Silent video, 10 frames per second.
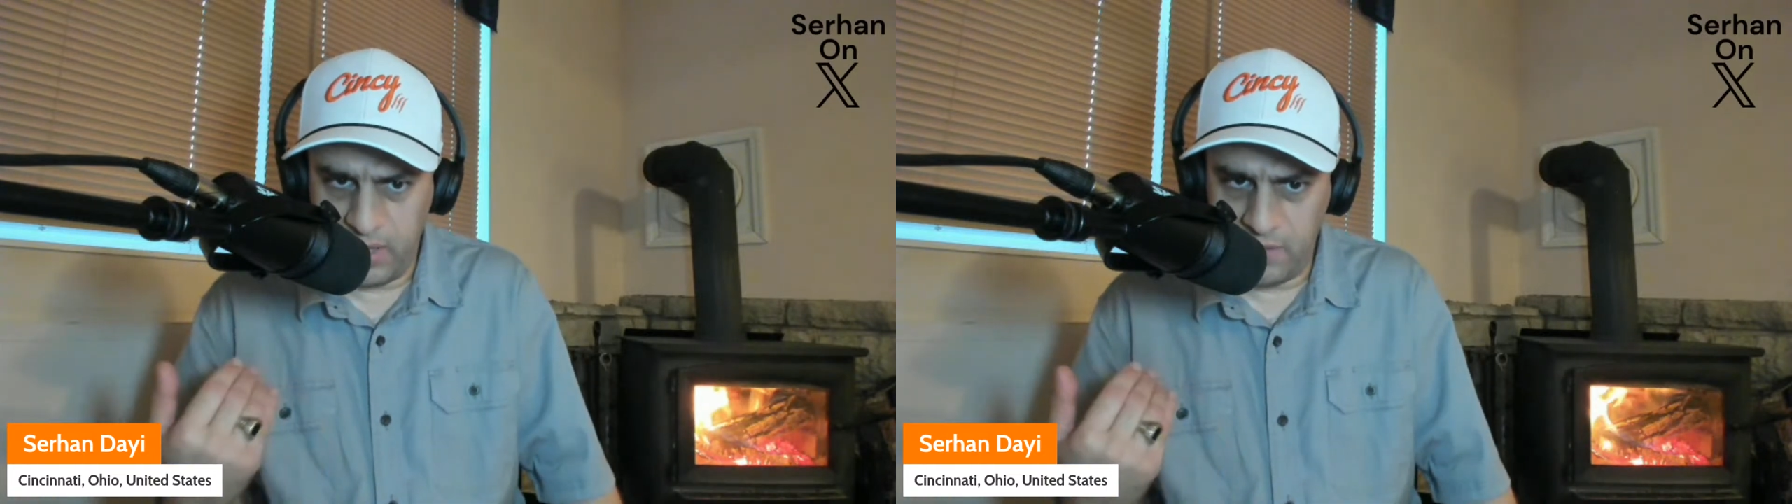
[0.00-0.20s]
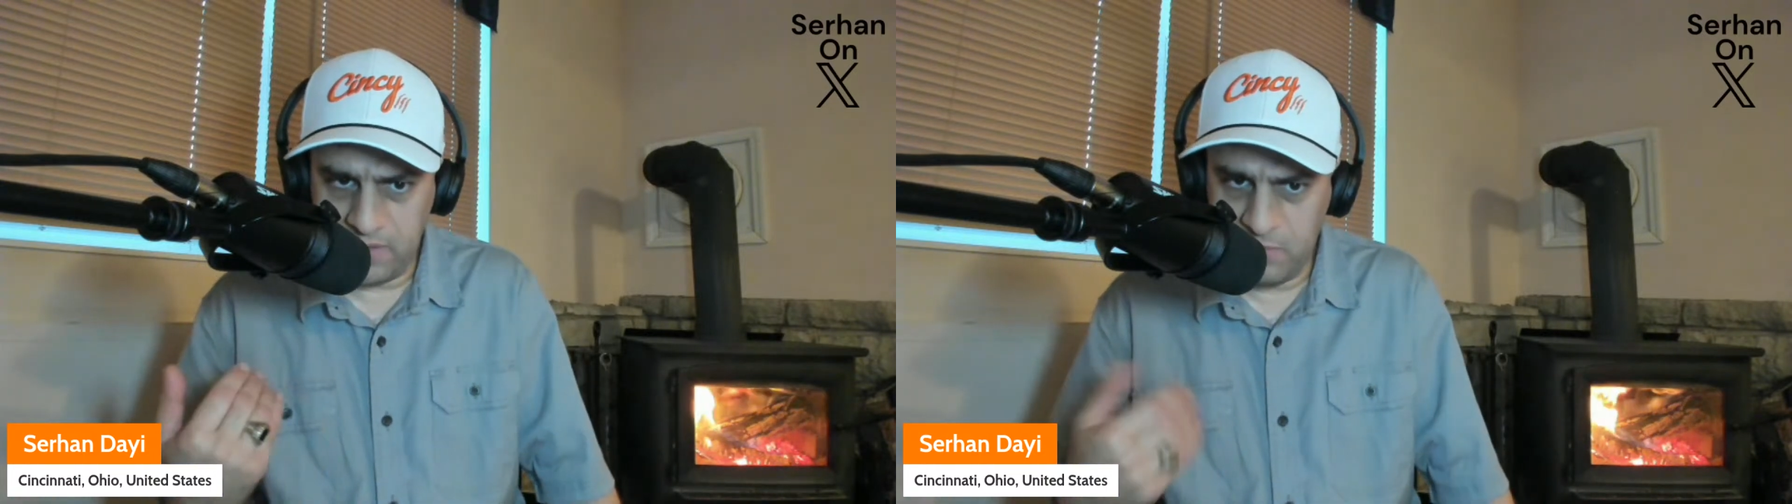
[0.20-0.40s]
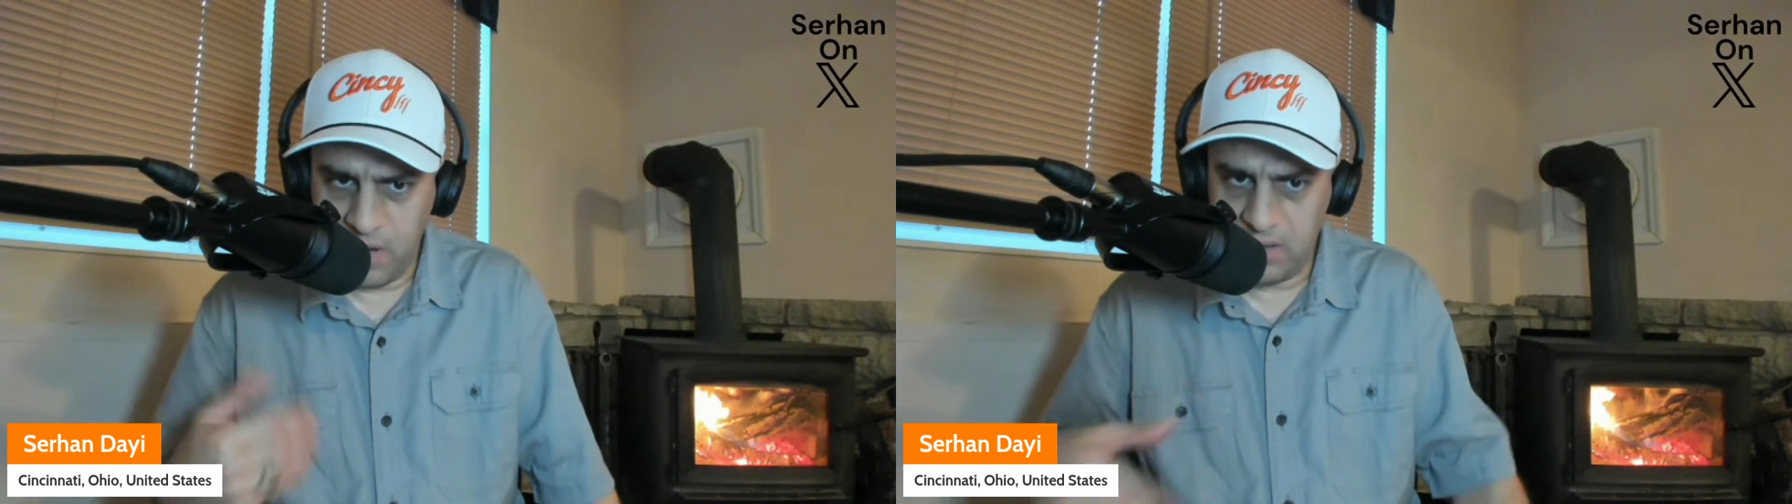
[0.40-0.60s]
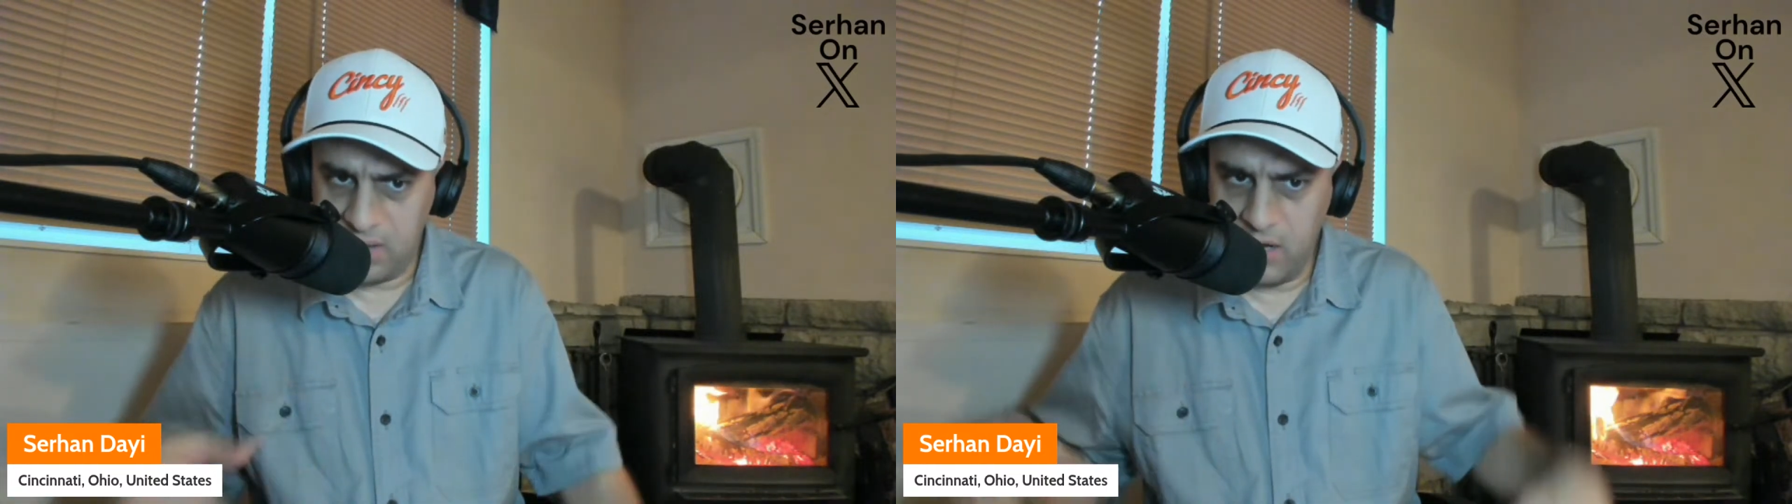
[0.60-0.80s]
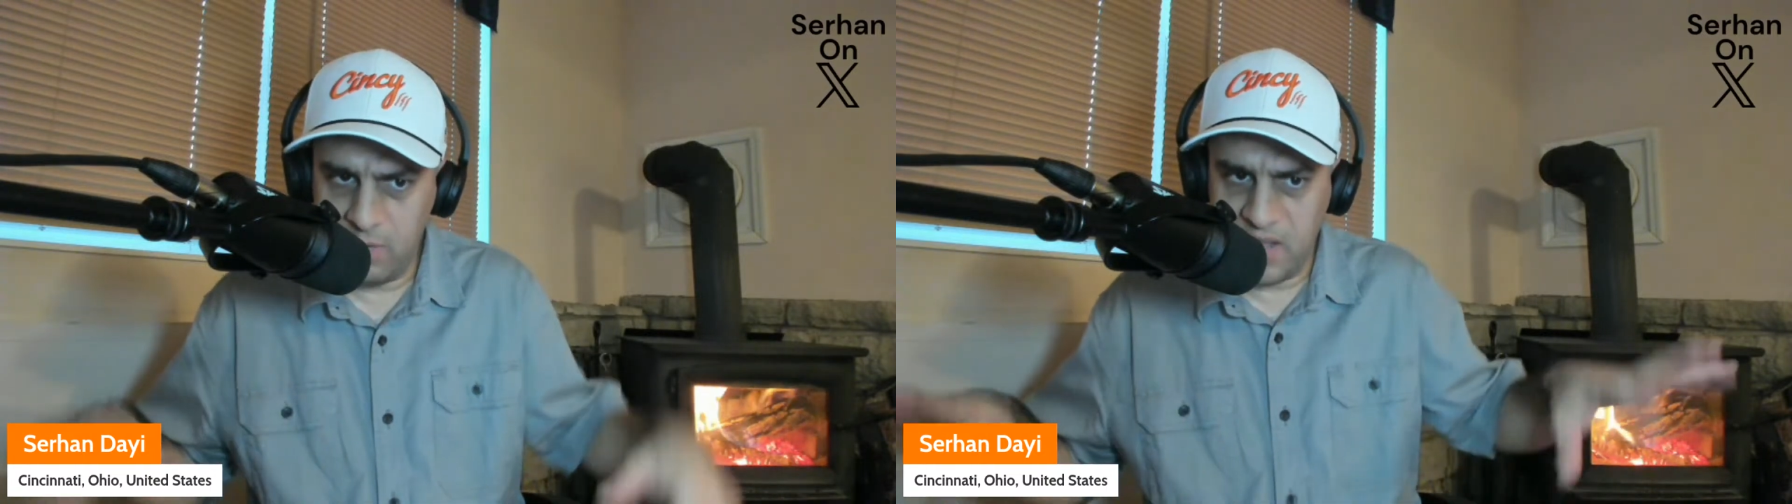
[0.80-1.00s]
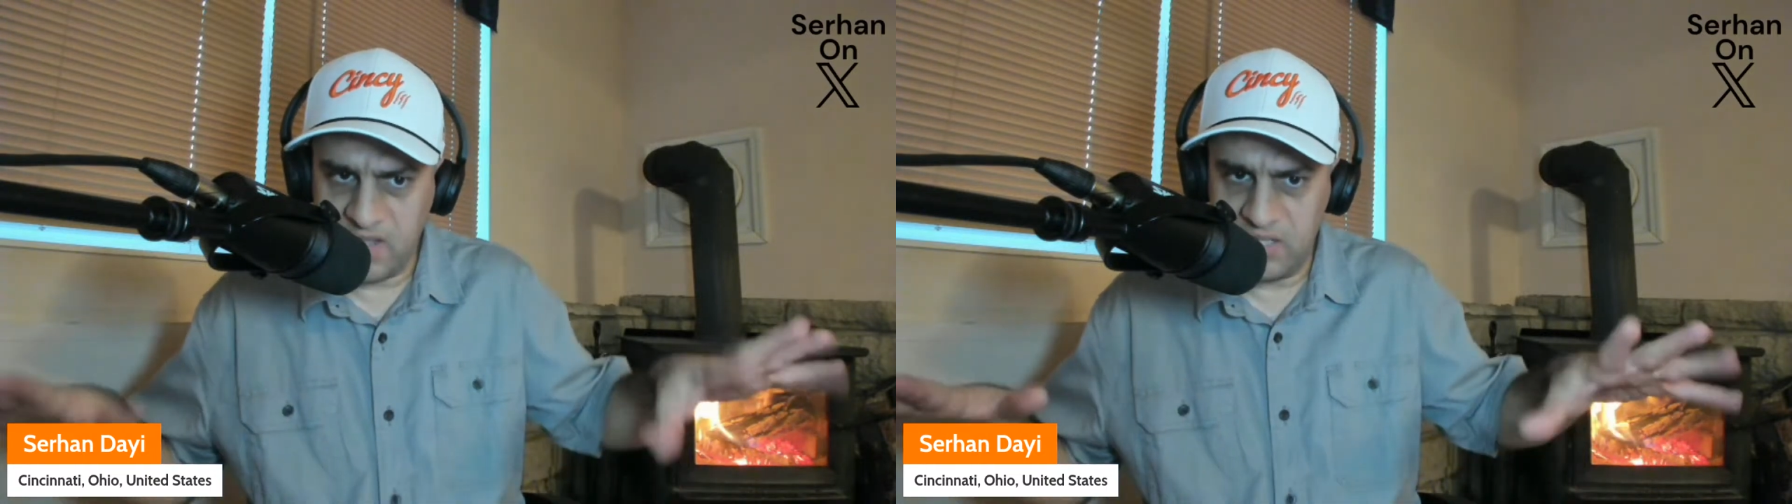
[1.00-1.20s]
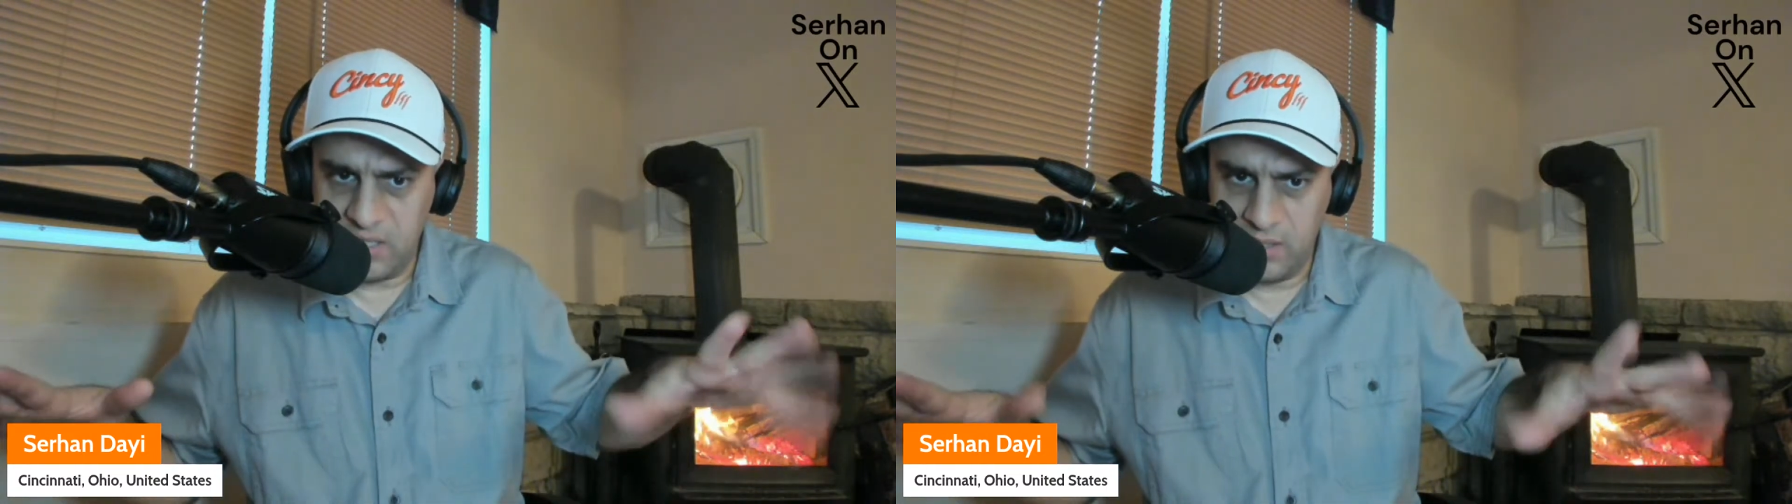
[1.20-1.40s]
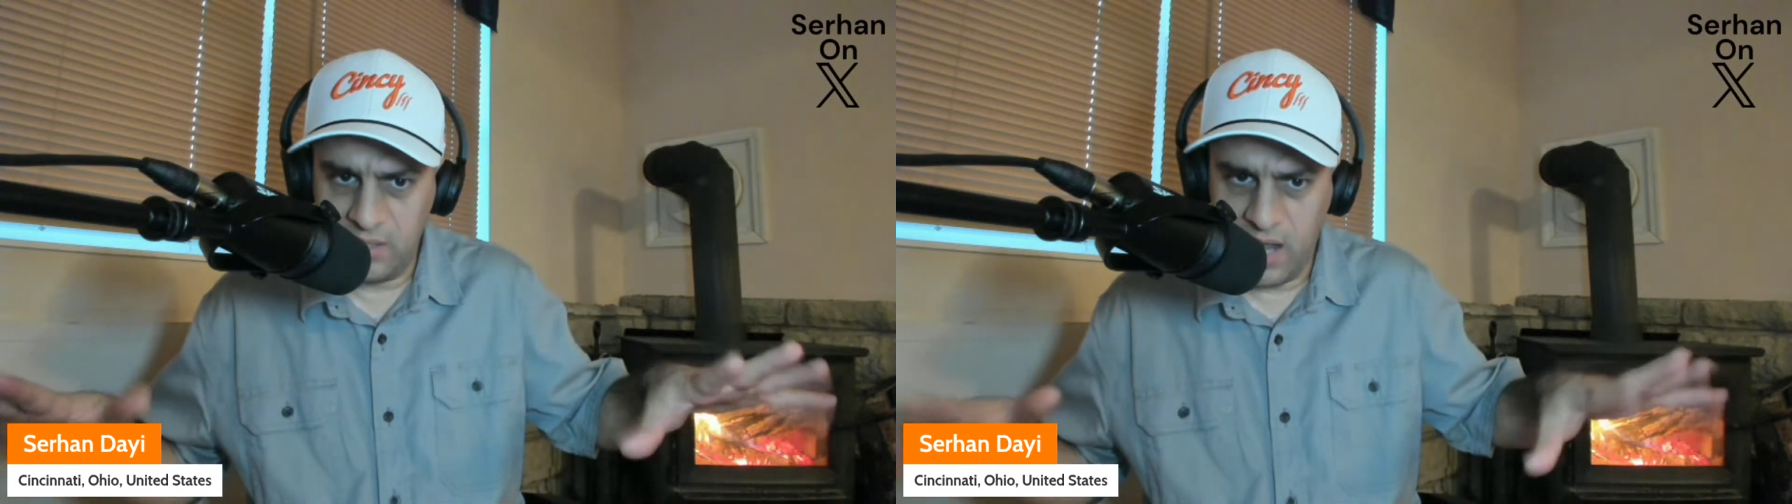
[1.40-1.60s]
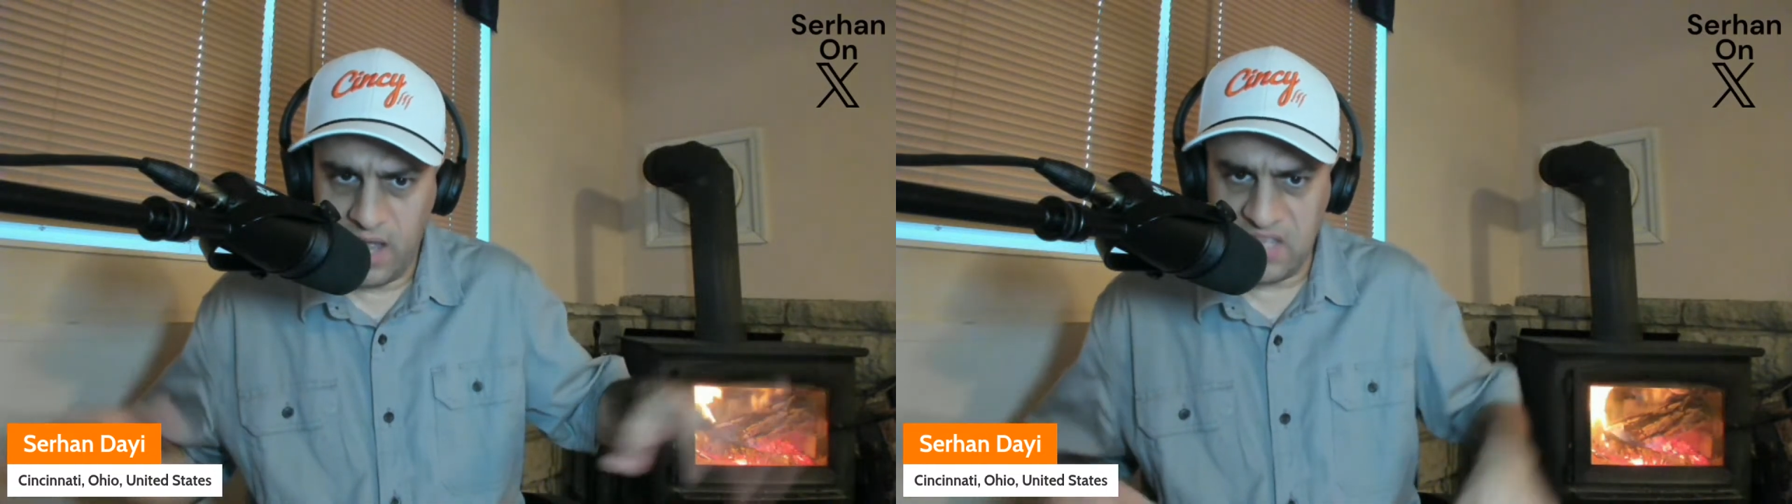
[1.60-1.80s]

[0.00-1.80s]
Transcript: a playoff spot. They're basically